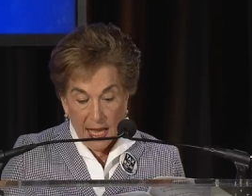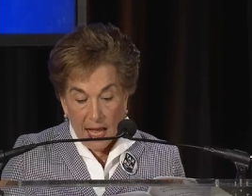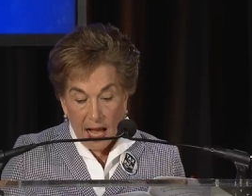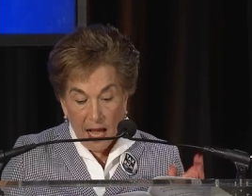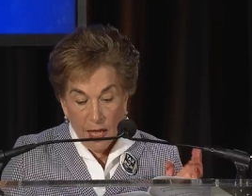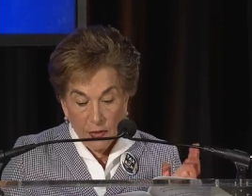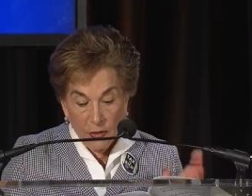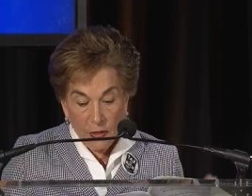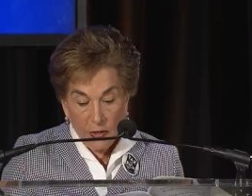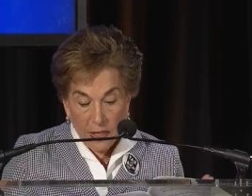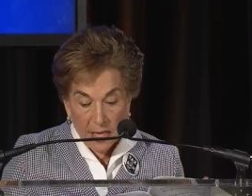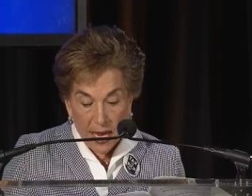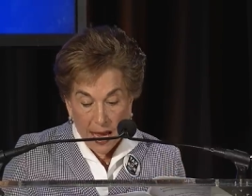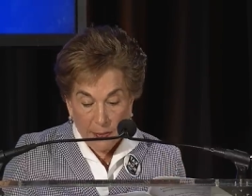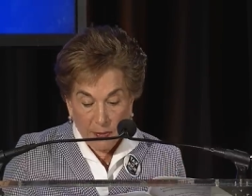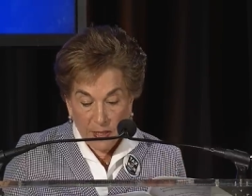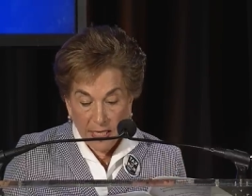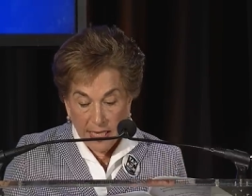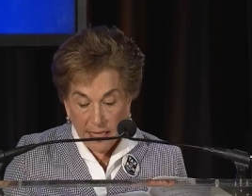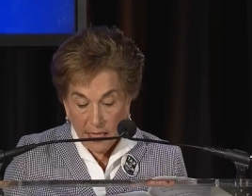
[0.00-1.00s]
Under the
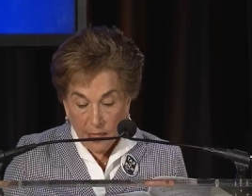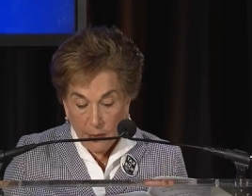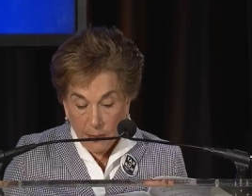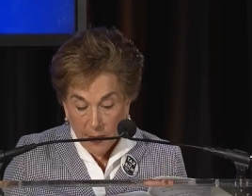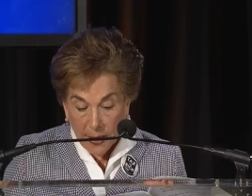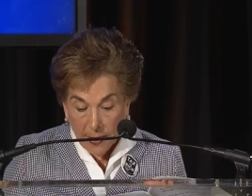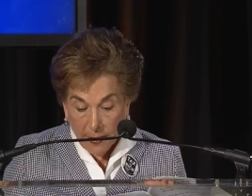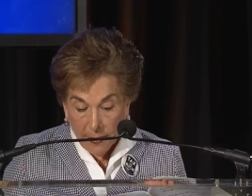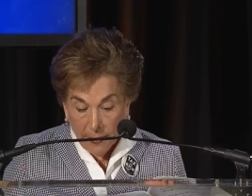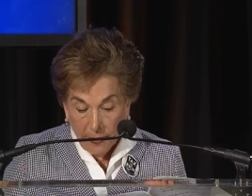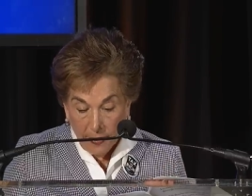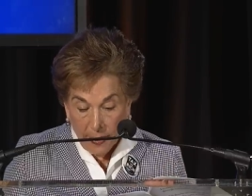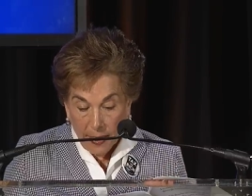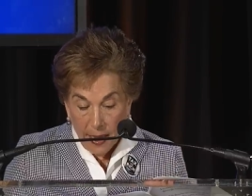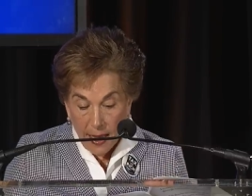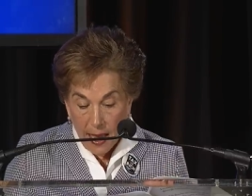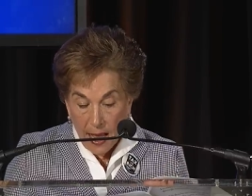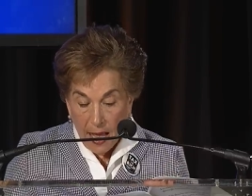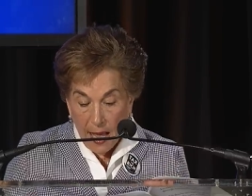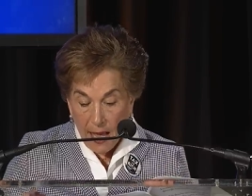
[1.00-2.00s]
updated bill,
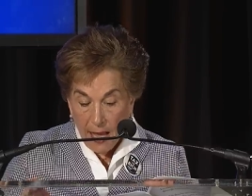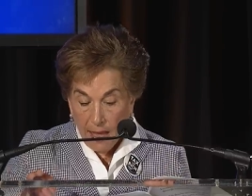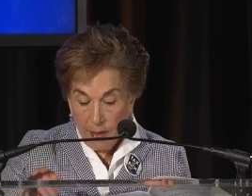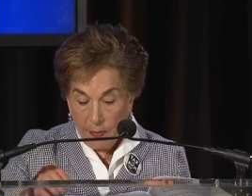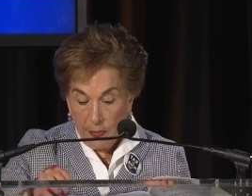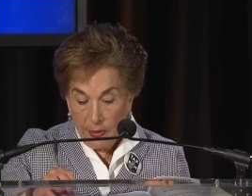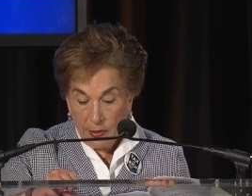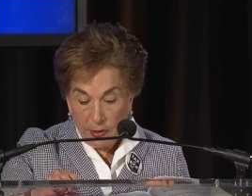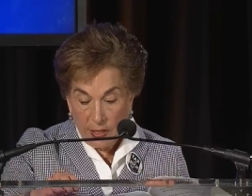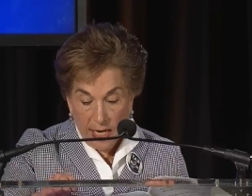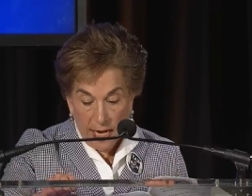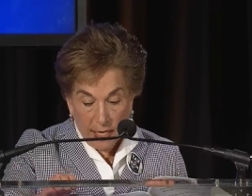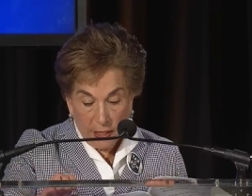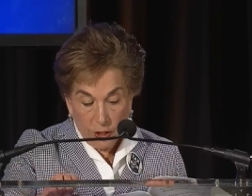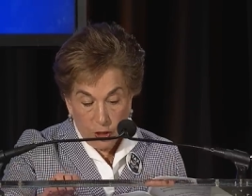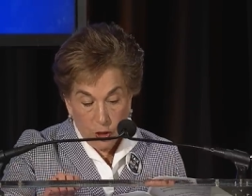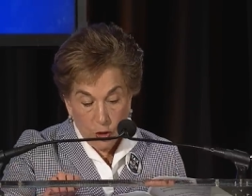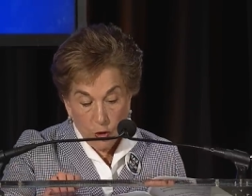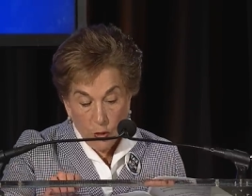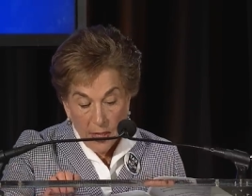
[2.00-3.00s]
uh, bill
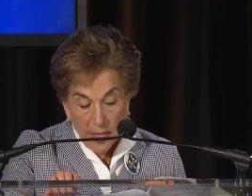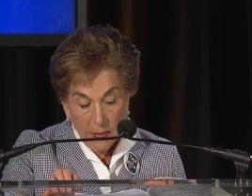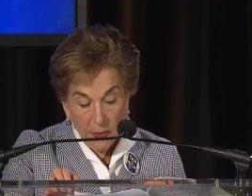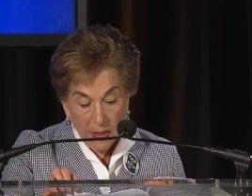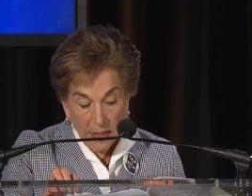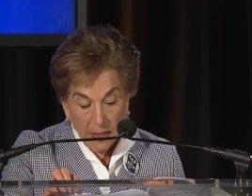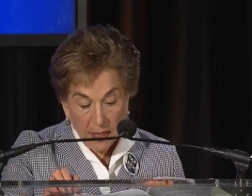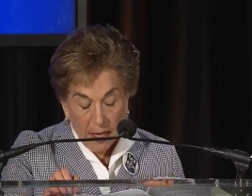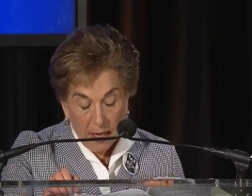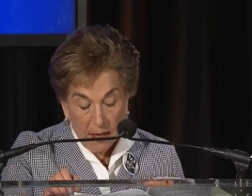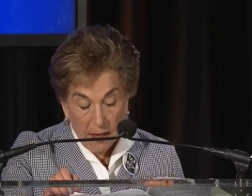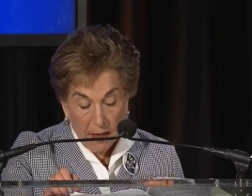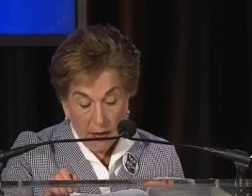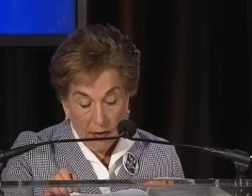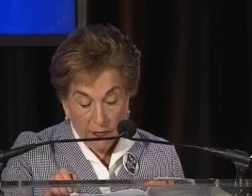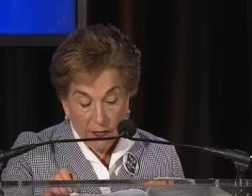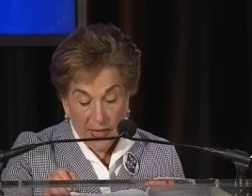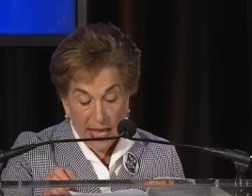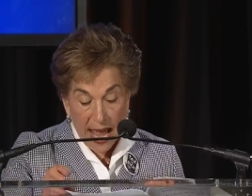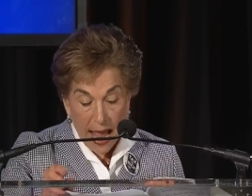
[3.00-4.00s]
text, treatment of
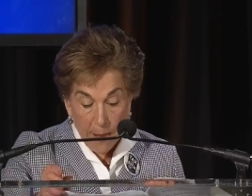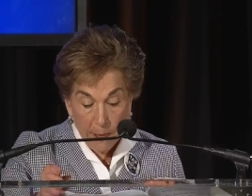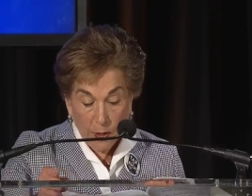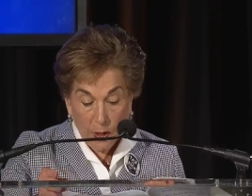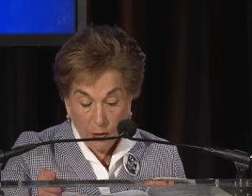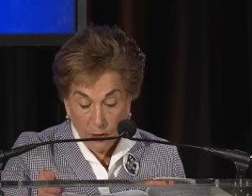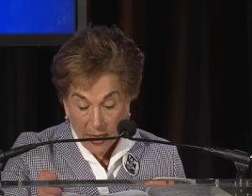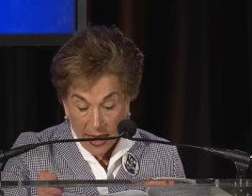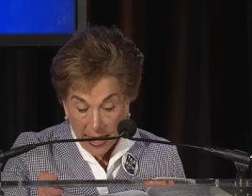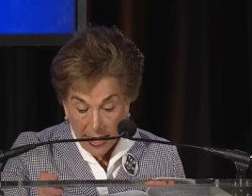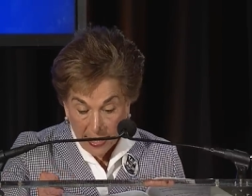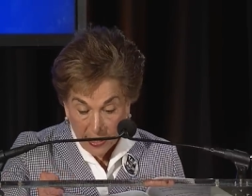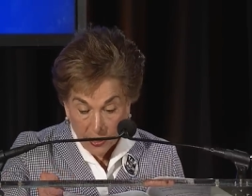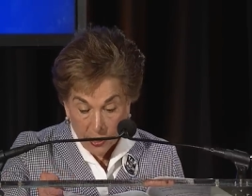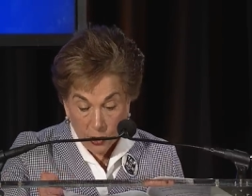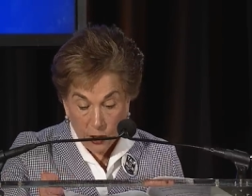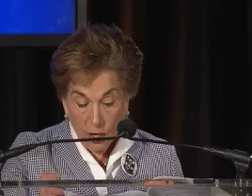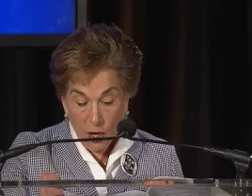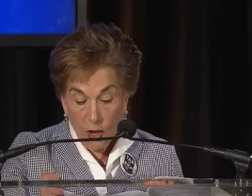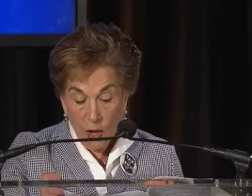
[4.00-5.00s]
capital
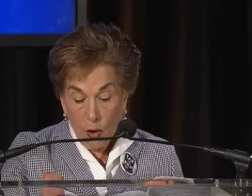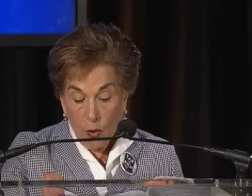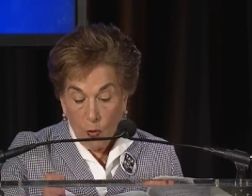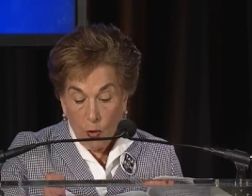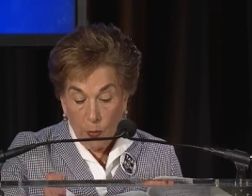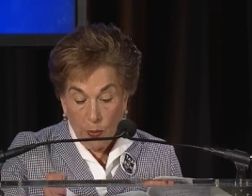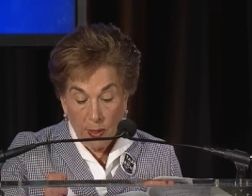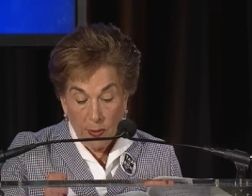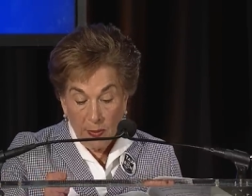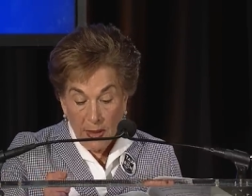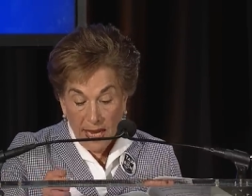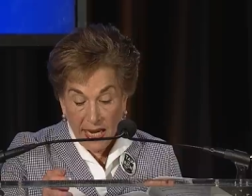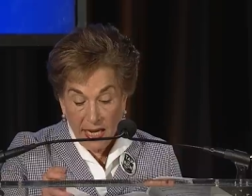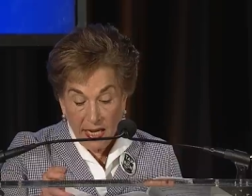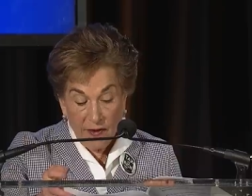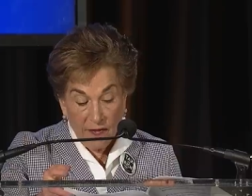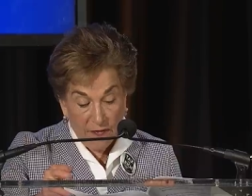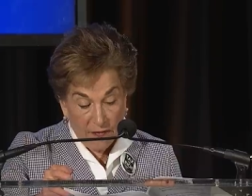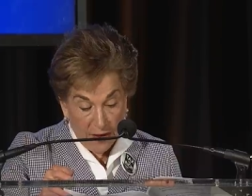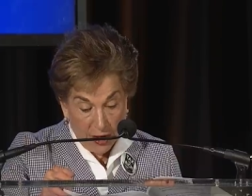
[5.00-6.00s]
gains will be
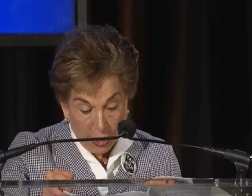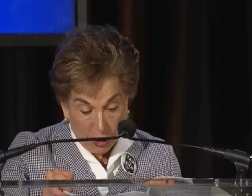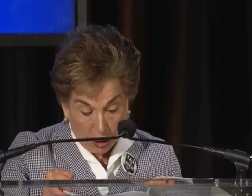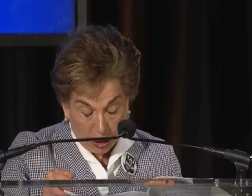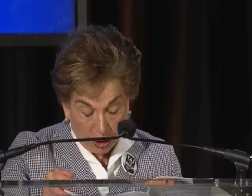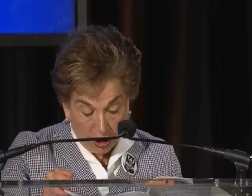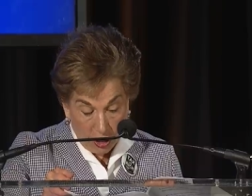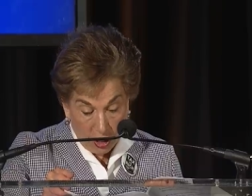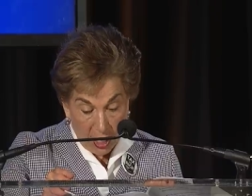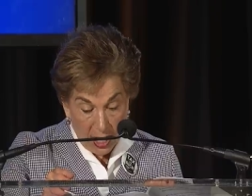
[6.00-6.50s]
made fairer.